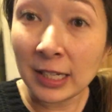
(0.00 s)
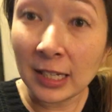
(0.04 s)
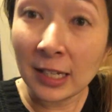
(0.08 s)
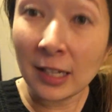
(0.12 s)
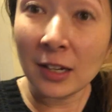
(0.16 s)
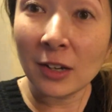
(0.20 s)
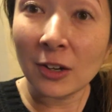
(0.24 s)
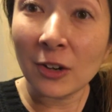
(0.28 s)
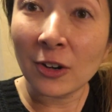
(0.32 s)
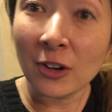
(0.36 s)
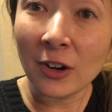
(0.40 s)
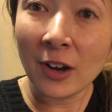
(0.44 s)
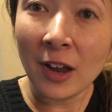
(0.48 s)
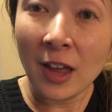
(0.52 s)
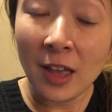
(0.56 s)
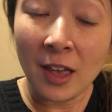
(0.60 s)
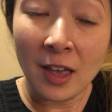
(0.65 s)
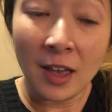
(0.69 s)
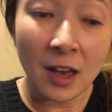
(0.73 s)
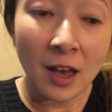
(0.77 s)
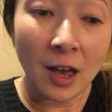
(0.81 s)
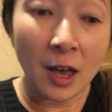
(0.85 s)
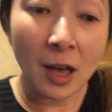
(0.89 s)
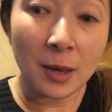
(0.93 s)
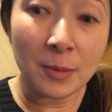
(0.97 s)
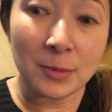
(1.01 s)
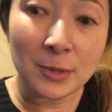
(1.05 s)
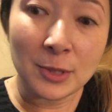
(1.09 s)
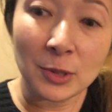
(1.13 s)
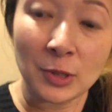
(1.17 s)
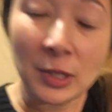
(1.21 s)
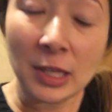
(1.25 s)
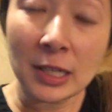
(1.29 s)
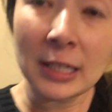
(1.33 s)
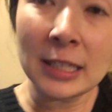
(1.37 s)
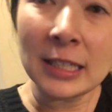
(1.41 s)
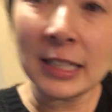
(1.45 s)
here. Um, so
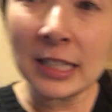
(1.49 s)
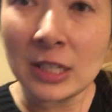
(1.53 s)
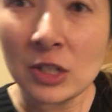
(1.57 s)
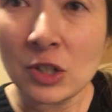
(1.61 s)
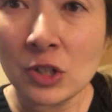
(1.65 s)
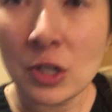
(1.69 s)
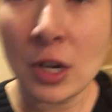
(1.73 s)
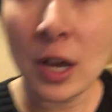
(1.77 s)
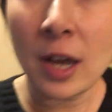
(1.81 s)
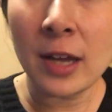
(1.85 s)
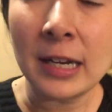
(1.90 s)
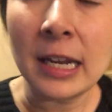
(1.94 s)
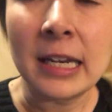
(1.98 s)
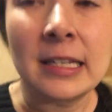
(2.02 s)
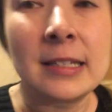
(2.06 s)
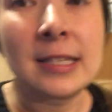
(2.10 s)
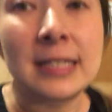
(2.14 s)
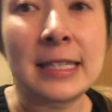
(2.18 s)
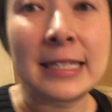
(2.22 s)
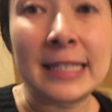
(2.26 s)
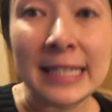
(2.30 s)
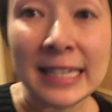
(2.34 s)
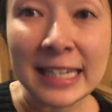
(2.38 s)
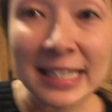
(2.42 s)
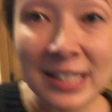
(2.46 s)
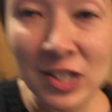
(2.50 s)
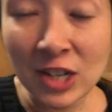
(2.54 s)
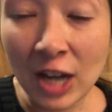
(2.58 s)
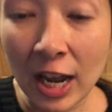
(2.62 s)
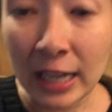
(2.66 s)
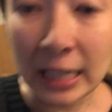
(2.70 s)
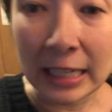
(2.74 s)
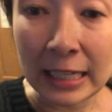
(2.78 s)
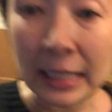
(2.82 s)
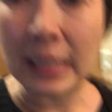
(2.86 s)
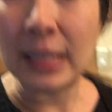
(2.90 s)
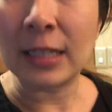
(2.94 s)
luckily Sean has a ski
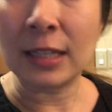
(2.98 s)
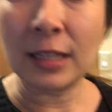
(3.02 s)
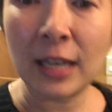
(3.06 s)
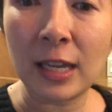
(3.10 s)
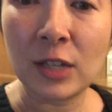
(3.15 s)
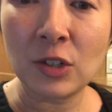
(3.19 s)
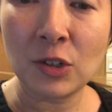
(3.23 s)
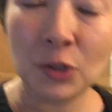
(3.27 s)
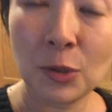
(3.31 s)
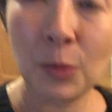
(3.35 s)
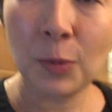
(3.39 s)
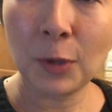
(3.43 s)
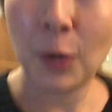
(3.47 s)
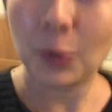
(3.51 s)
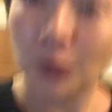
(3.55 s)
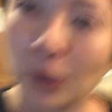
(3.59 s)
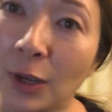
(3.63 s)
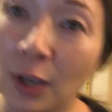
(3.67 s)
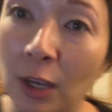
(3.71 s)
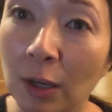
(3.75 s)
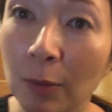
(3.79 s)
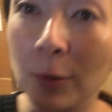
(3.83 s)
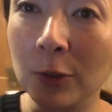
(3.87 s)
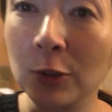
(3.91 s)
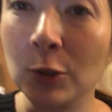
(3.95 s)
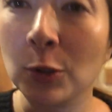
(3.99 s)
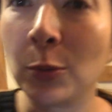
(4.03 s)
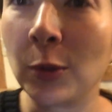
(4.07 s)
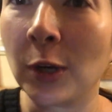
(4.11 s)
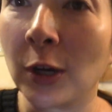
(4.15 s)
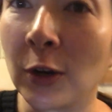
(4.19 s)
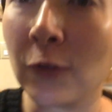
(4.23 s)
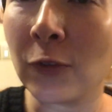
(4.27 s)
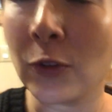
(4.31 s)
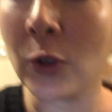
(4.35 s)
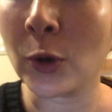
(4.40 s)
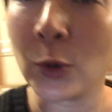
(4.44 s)
jacket that she'll be able to
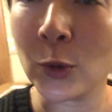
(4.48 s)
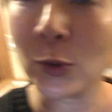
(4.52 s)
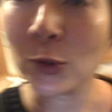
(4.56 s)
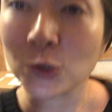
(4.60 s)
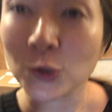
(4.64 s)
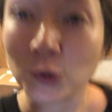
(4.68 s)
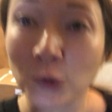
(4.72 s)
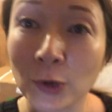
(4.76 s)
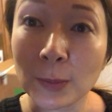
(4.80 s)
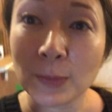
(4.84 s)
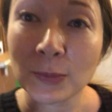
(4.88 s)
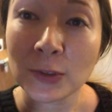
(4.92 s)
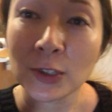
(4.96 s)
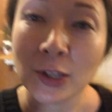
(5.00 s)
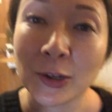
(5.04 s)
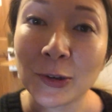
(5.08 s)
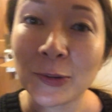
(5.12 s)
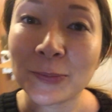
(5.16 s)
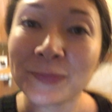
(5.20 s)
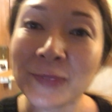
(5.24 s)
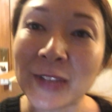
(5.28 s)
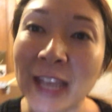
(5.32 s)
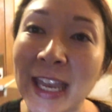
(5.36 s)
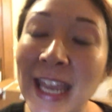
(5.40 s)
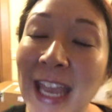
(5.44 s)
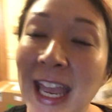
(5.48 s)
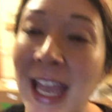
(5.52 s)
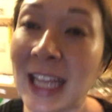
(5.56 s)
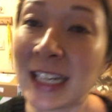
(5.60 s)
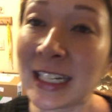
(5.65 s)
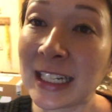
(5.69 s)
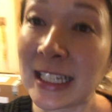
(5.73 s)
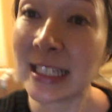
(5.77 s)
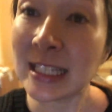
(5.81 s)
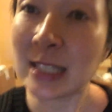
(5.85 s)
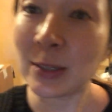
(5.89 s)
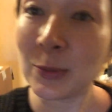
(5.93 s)
wear for the whole trip. So
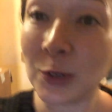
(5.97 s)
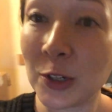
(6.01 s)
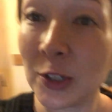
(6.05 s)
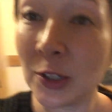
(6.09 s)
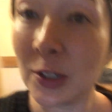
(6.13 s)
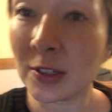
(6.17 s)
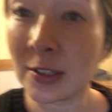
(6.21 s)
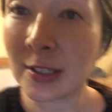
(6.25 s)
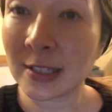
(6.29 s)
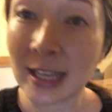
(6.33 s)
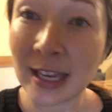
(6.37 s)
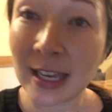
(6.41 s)
let's see what it looks